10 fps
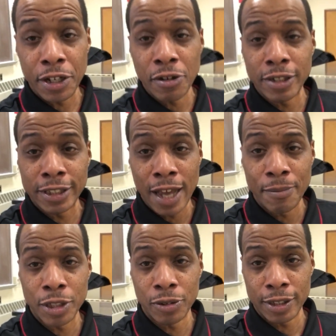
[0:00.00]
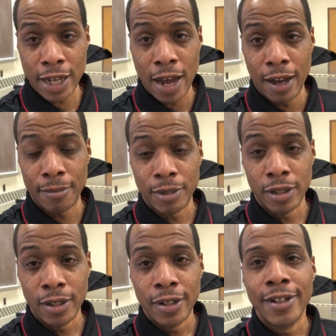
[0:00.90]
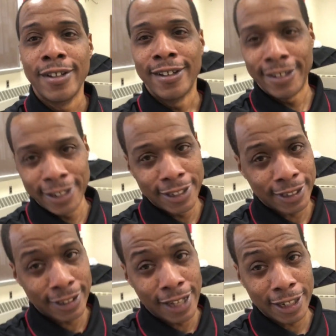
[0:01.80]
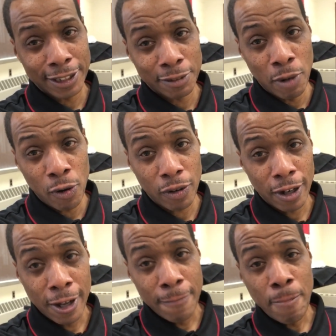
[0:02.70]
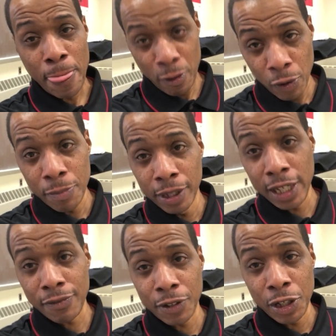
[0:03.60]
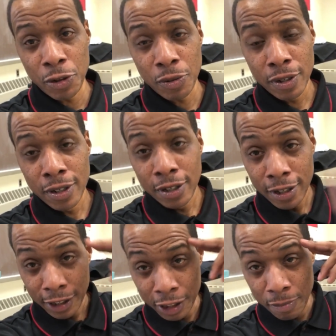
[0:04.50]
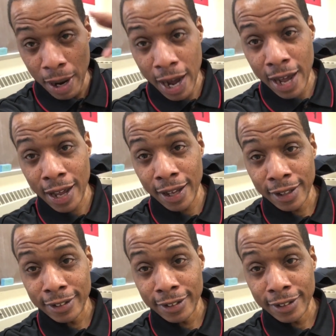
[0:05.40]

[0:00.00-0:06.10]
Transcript: your assignments on time. Again, this is Dr. Smoak, and we believe in you. Goodbye.